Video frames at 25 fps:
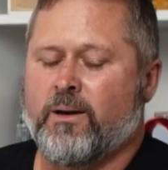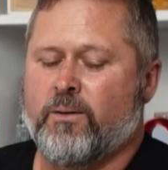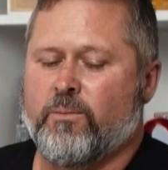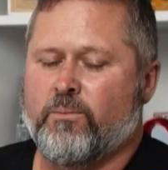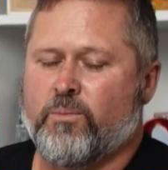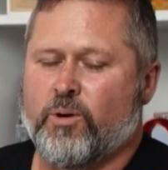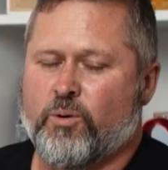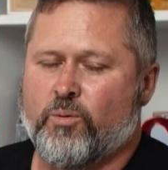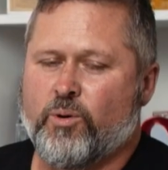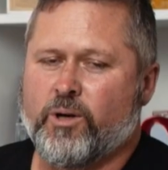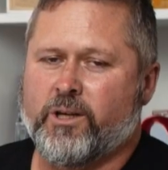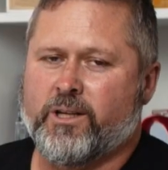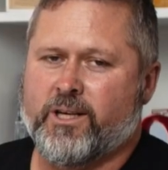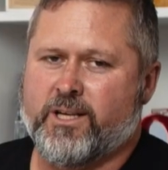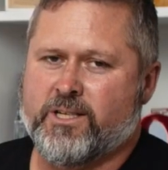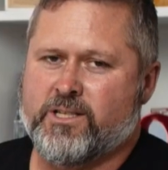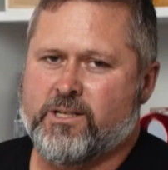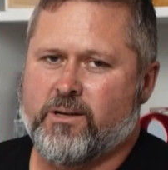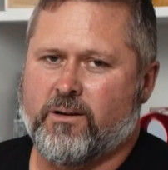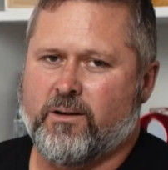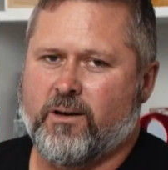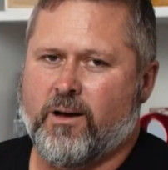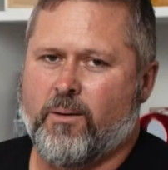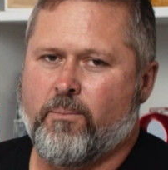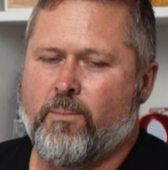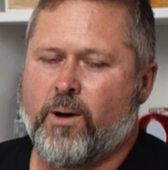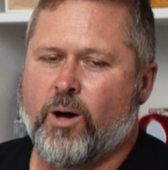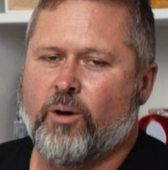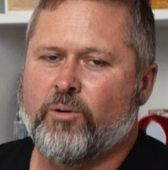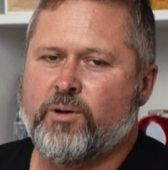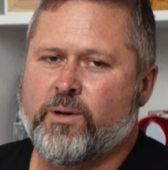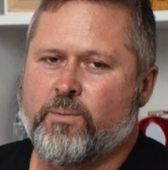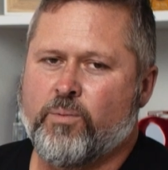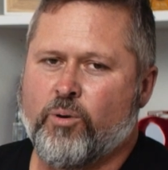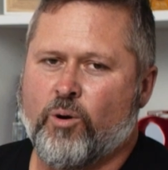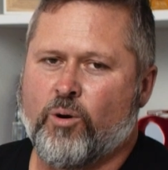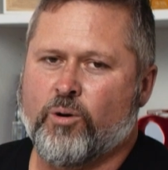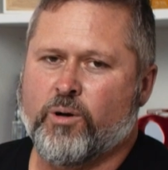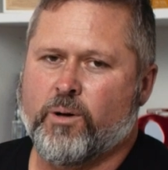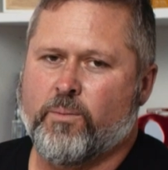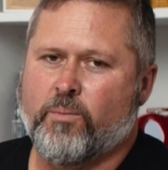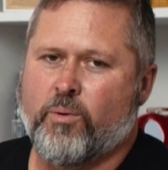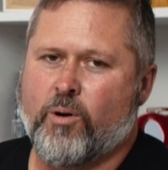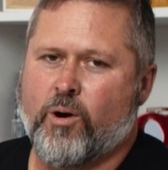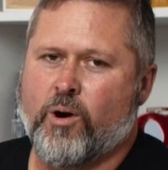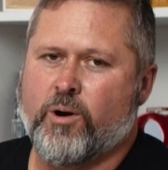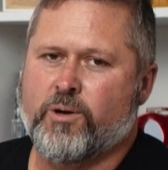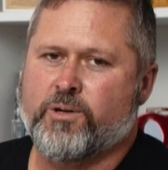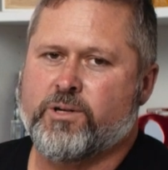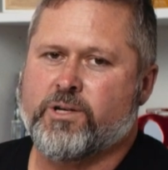But really it's a multi-pronged
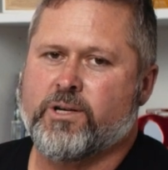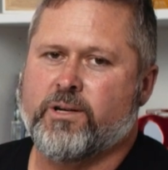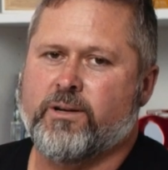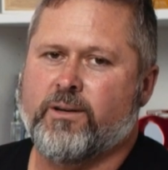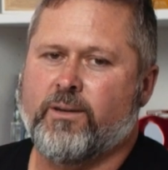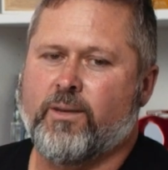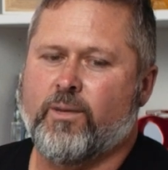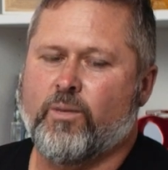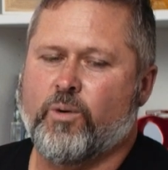approach.